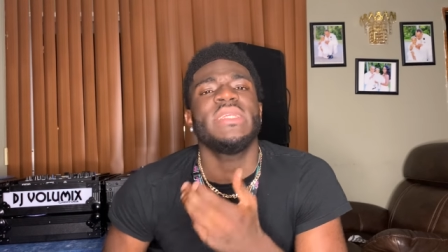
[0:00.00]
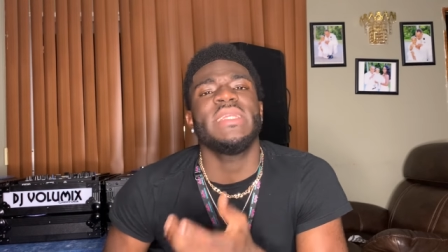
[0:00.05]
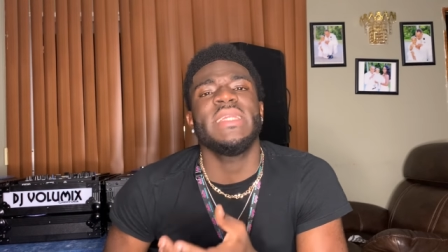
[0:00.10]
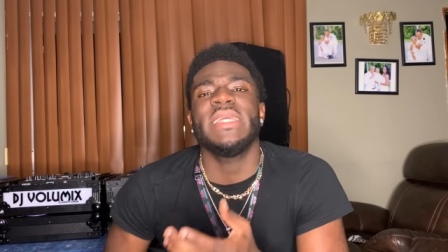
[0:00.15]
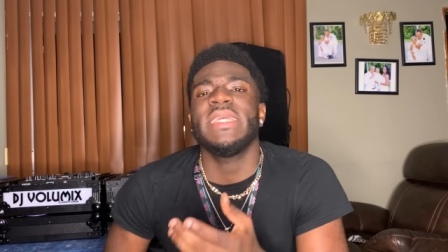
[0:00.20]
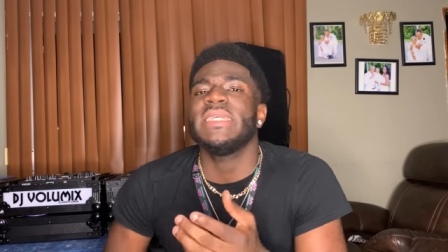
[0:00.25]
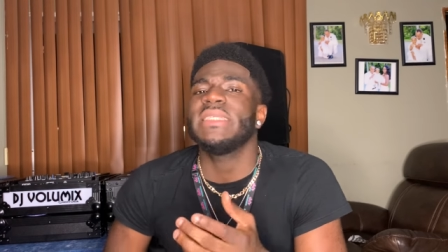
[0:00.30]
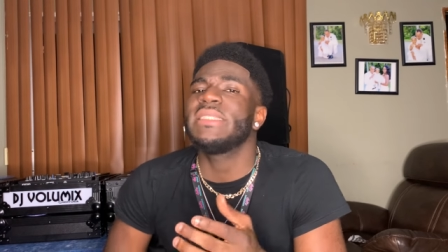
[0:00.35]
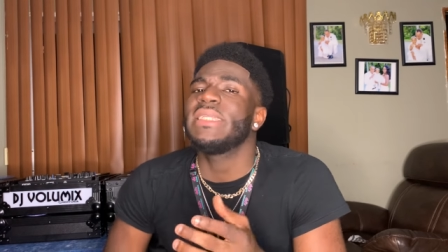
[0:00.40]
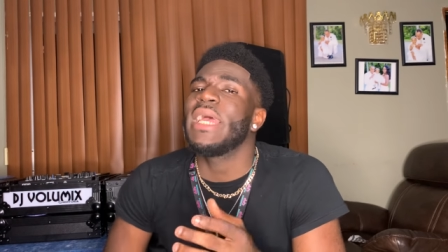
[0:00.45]

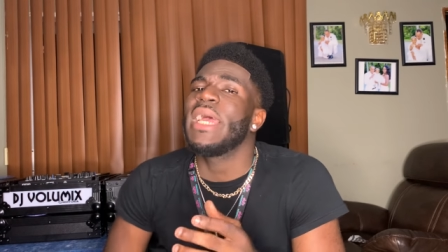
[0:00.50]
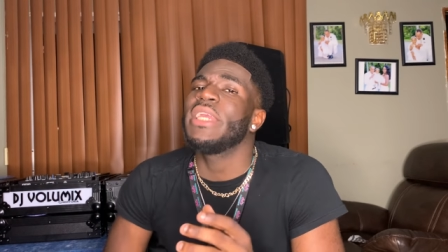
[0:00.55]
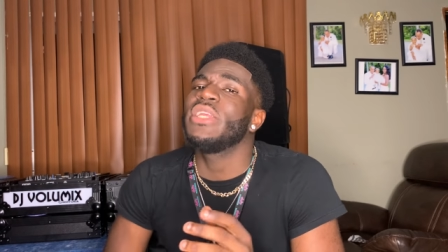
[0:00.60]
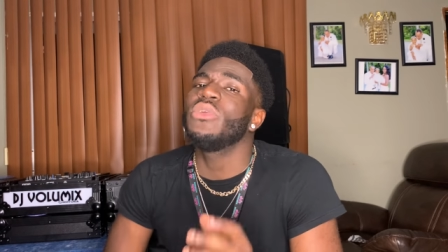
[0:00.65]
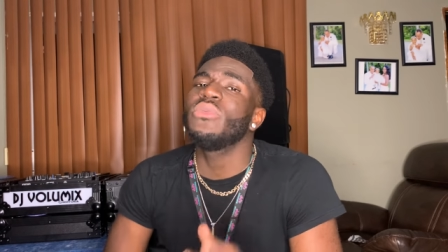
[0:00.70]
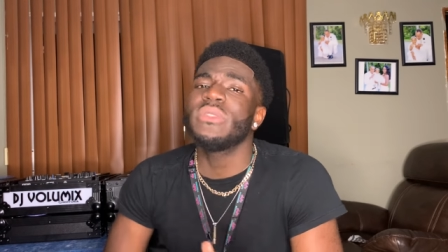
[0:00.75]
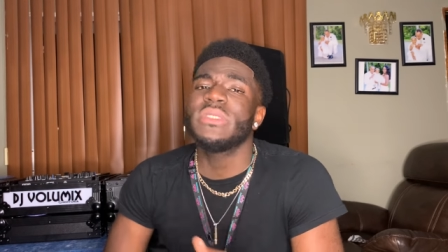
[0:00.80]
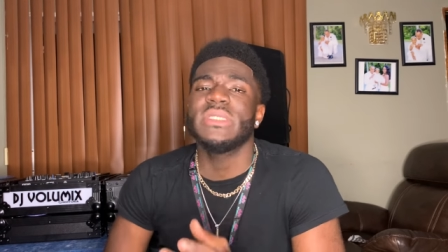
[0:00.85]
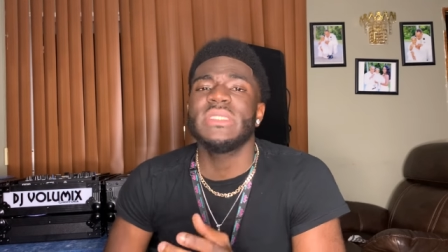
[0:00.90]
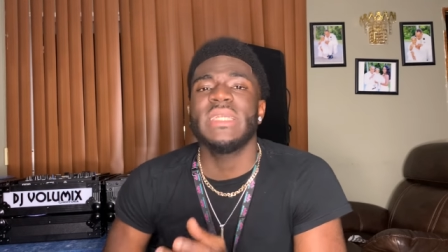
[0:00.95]
things that I
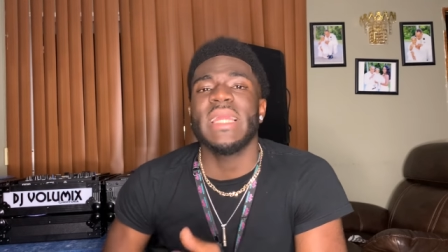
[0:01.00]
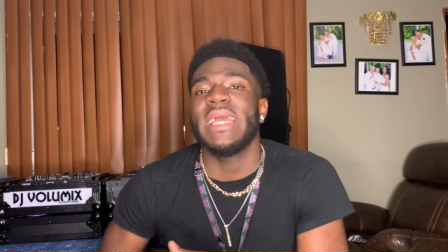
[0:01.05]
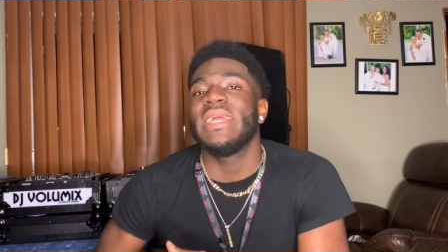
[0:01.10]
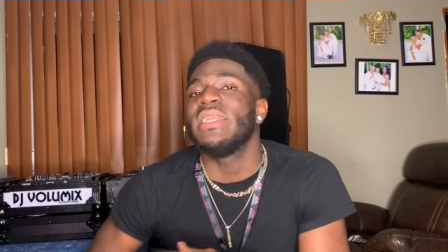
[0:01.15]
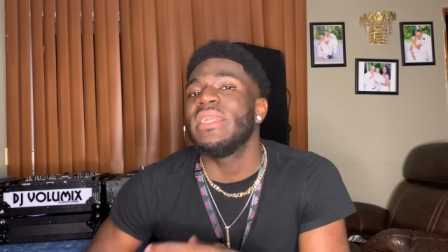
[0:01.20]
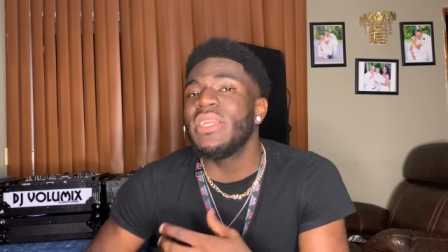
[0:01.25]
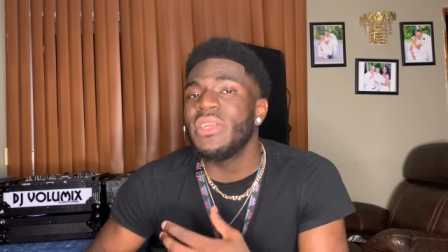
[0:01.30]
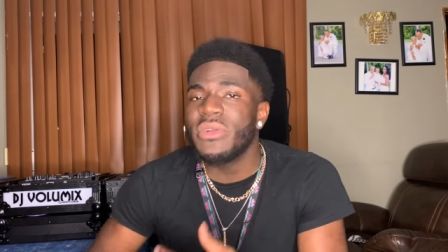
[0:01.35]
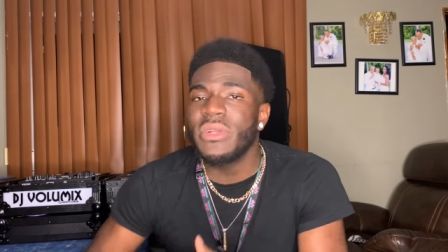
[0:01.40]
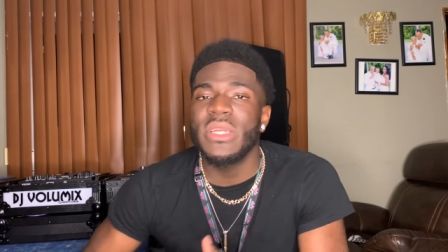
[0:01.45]
used, like
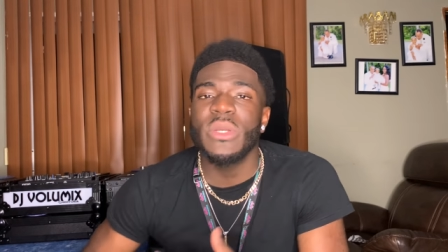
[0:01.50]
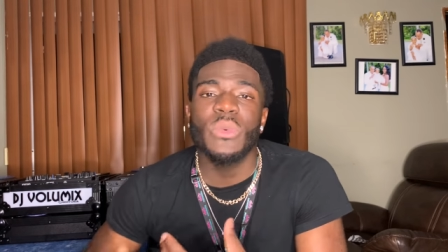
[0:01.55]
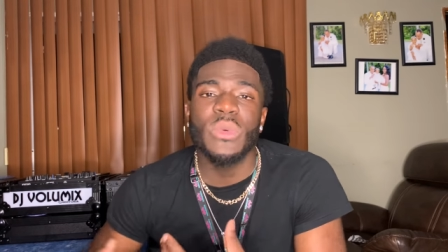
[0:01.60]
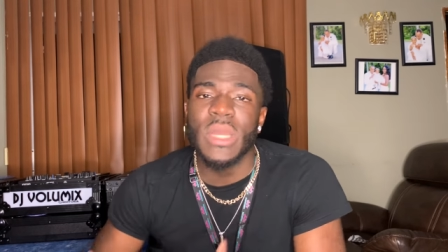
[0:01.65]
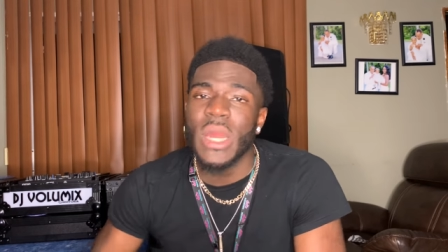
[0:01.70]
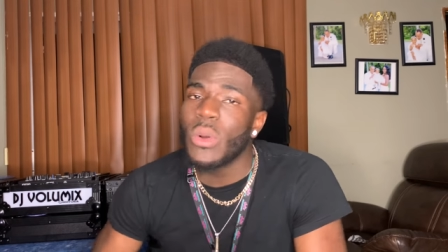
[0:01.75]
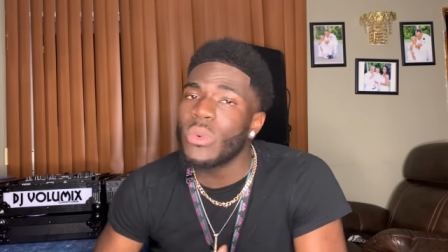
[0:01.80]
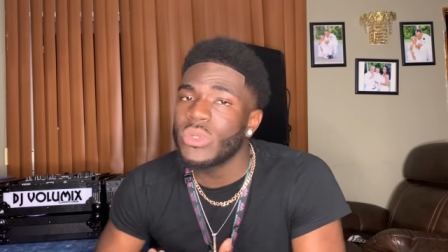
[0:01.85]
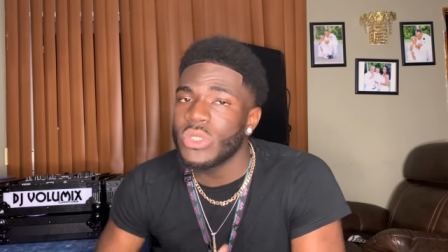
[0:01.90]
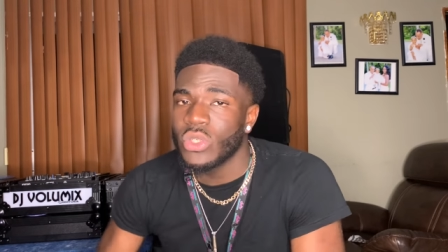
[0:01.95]
literally when
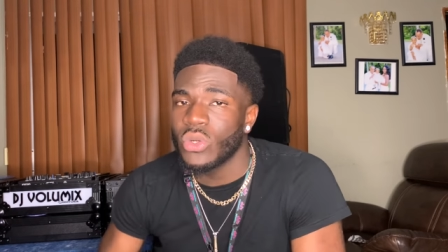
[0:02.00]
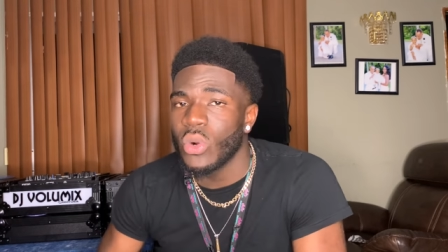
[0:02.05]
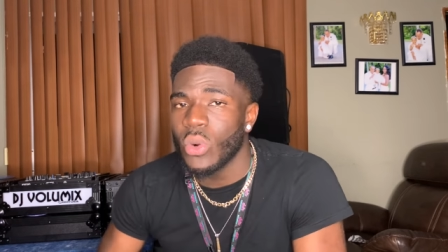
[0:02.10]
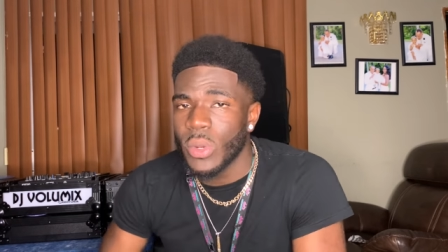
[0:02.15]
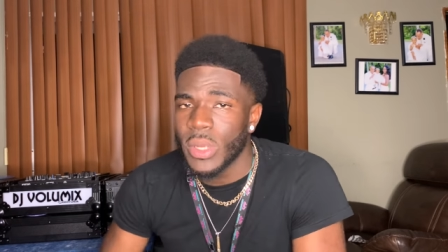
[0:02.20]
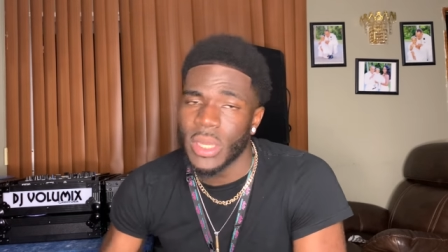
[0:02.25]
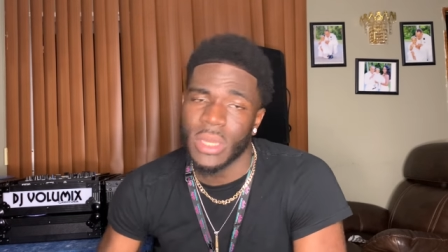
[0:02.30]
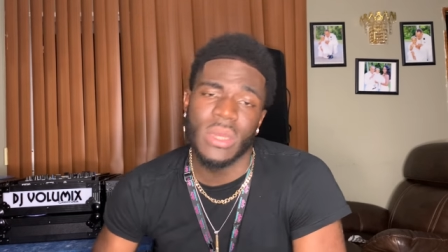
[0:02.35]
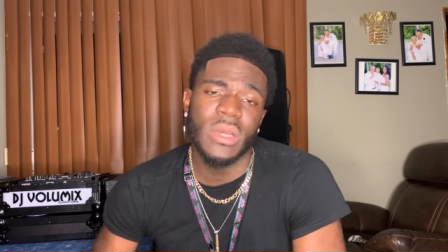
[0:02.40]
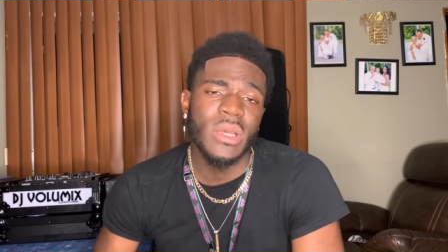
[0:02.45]
I was
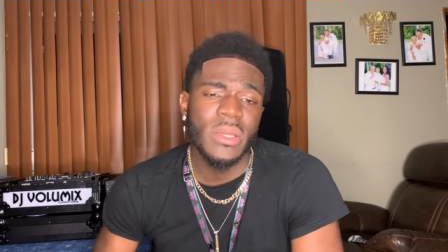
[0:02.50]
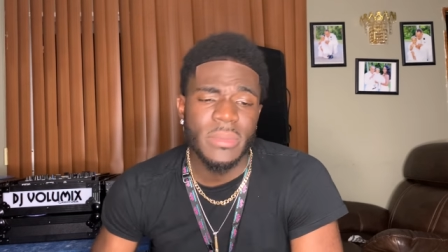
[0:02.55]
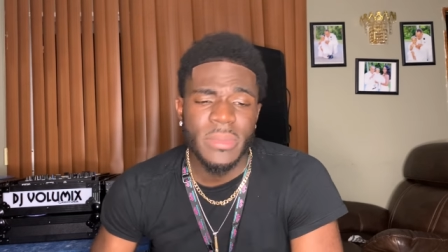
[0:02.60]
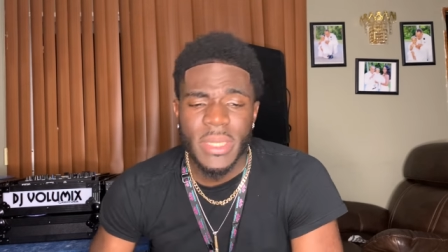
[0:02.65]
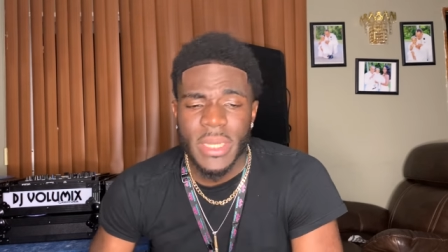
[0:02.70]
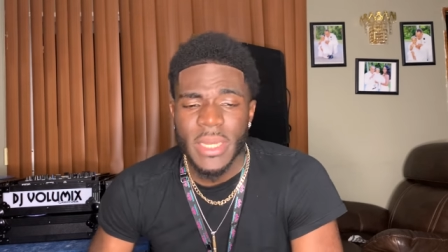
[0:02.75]
growing up,